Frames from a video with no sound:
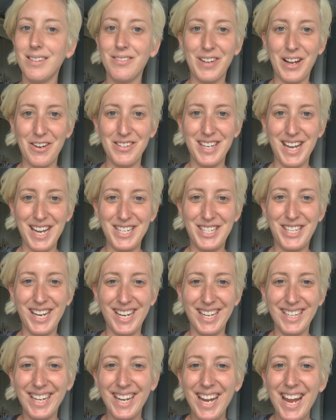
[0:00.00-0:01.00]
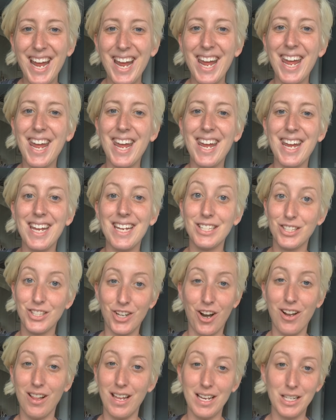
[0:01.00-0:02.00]
foundation in
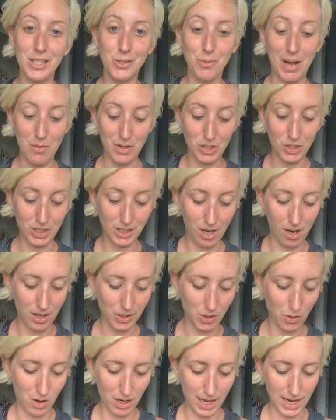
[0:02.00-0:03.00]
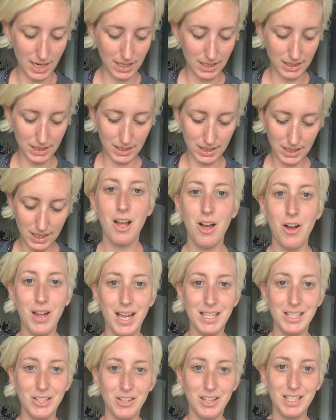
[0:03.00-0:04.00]
Scarlet as well, which is also our lightest.
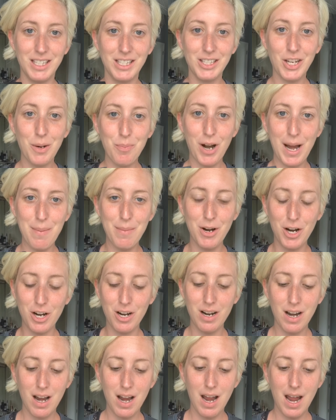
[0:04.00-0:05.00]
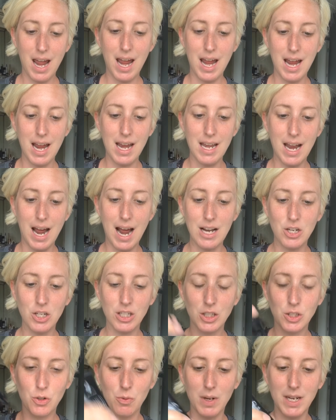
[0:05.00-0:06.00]
Okay, so this is our primer, and I
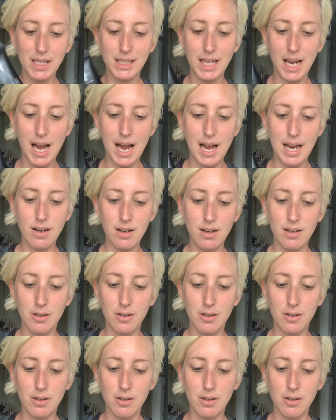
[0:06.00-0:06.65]
just squeeze on